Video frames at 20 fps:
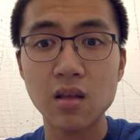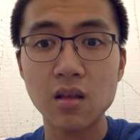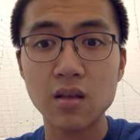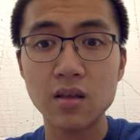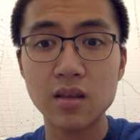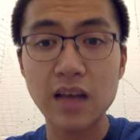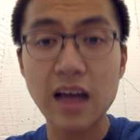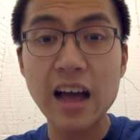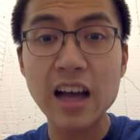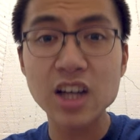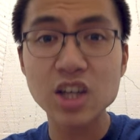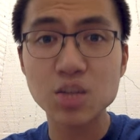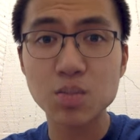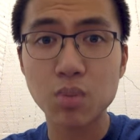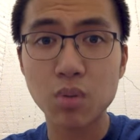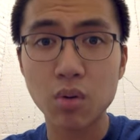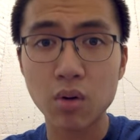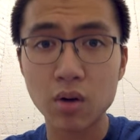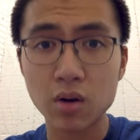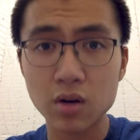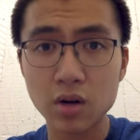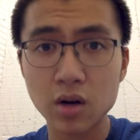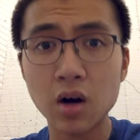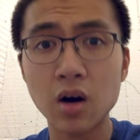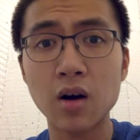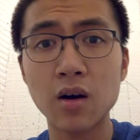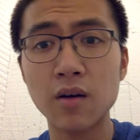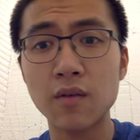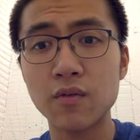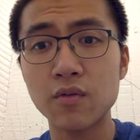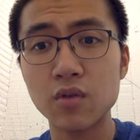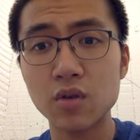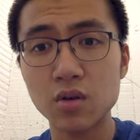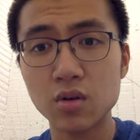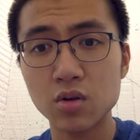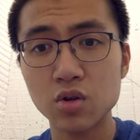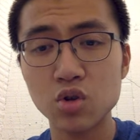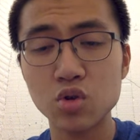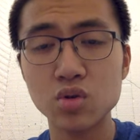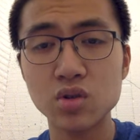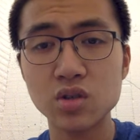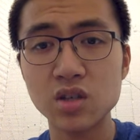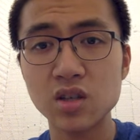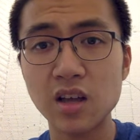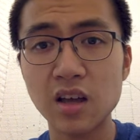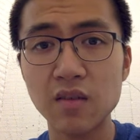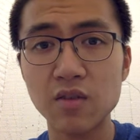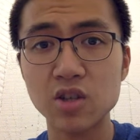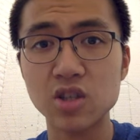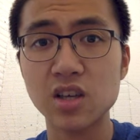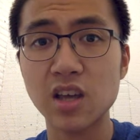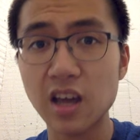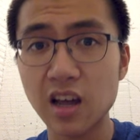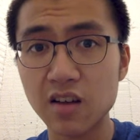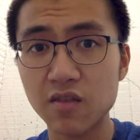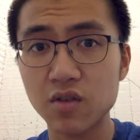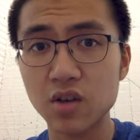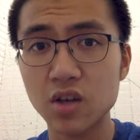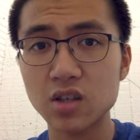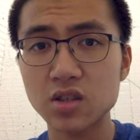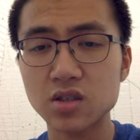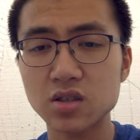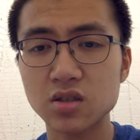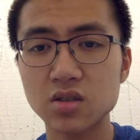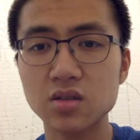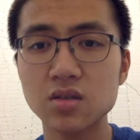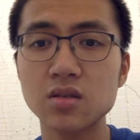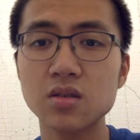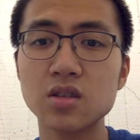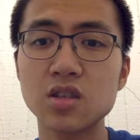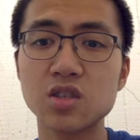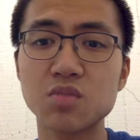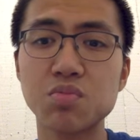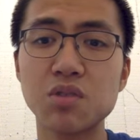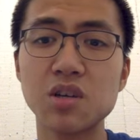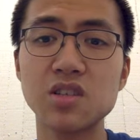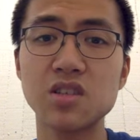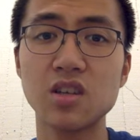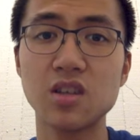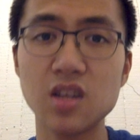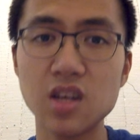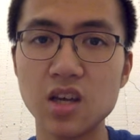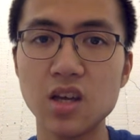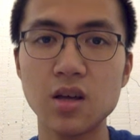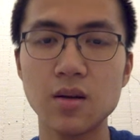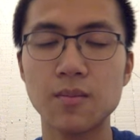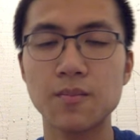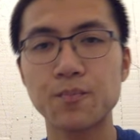Dashboard of UC Davis Canvas displays a D.